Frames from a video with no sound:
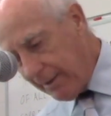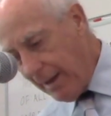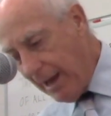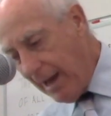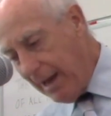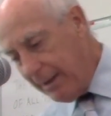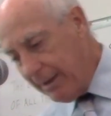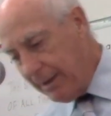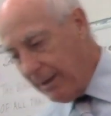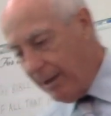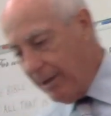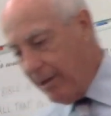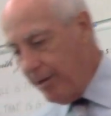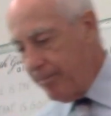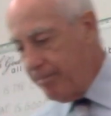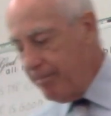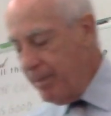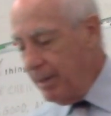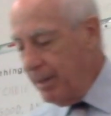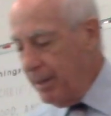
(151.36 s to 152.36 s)

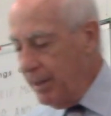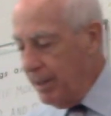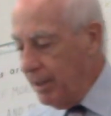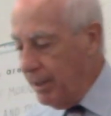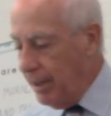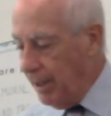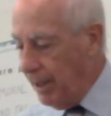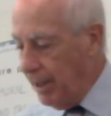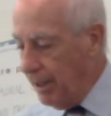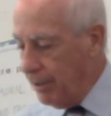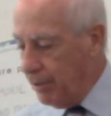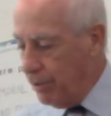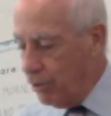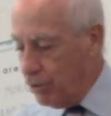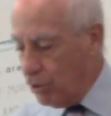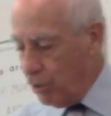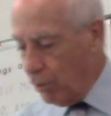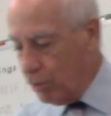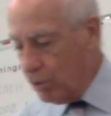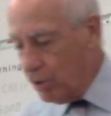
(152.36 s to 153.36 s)
that
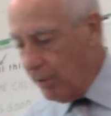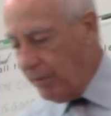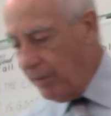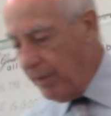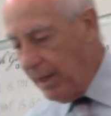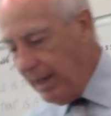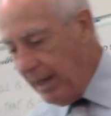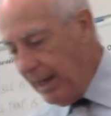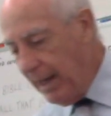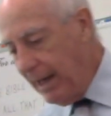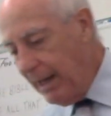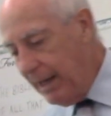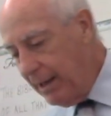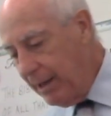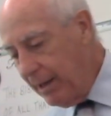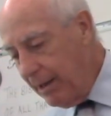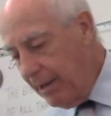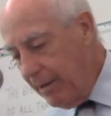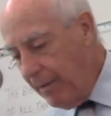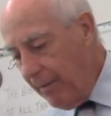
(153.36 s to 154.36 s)
Joseph
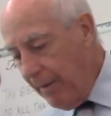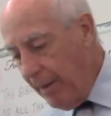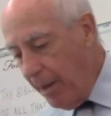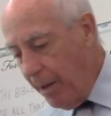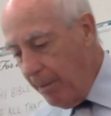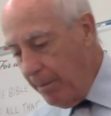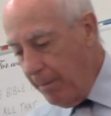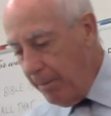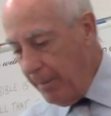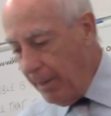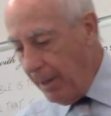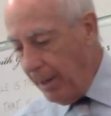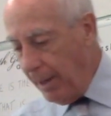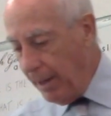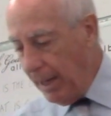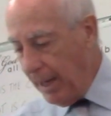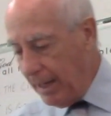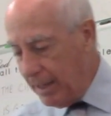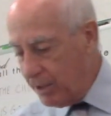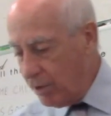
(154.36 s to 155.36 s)
had
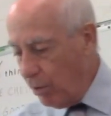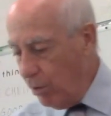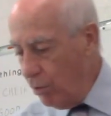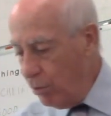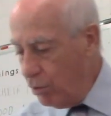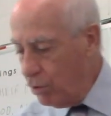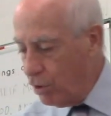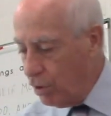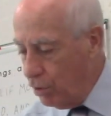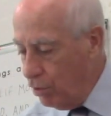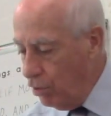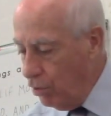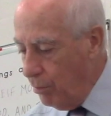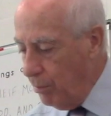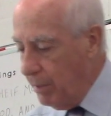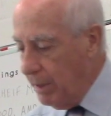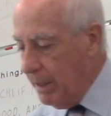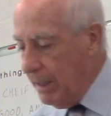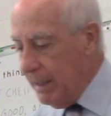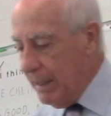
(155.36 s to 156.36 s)
his own
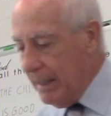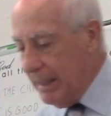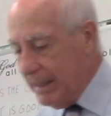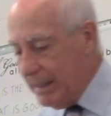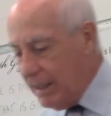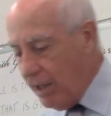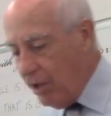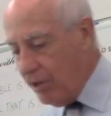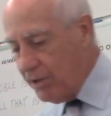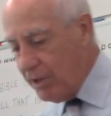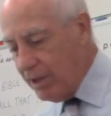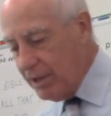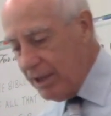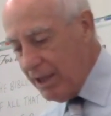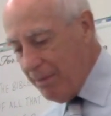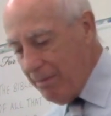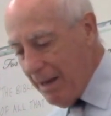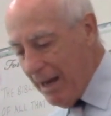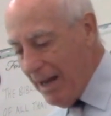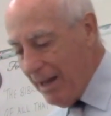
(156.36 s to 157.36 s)
tomb. It tells us
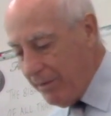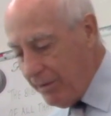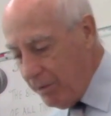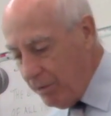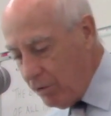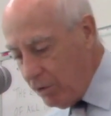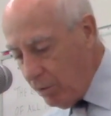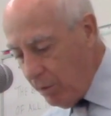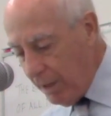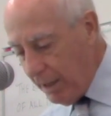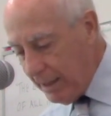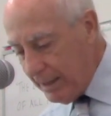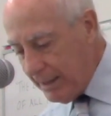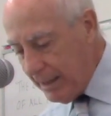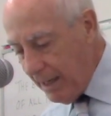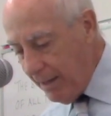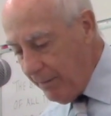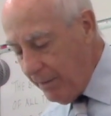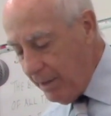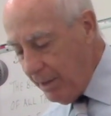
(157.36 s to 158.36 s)
in Matthew
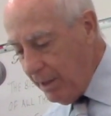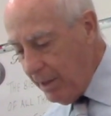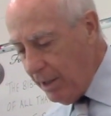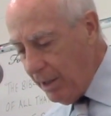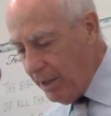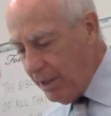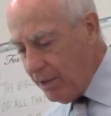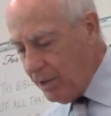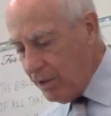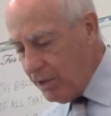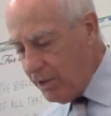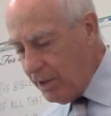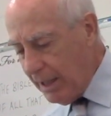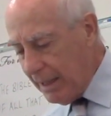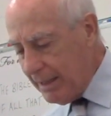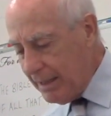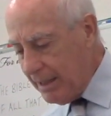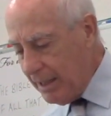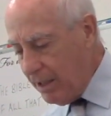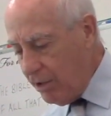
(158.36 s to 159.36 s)

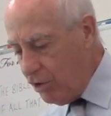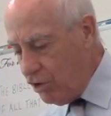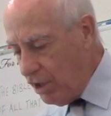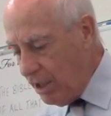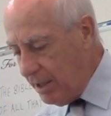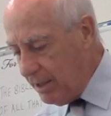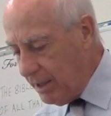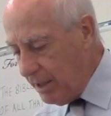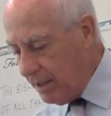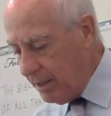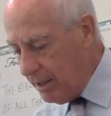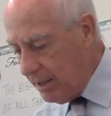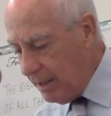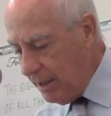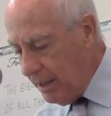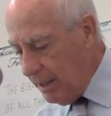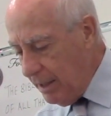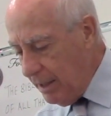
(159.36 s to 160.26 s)
27:60, Jesus